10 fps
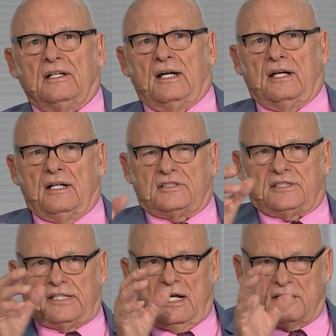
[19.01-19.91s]
uh, as
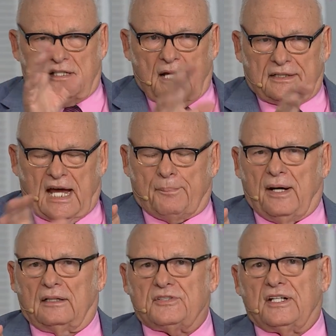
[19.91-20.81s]
as a
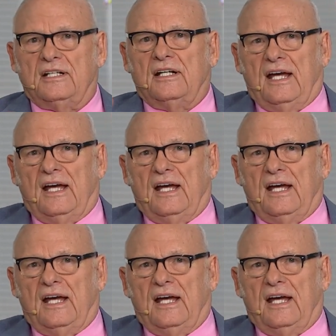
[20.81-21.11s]
typology.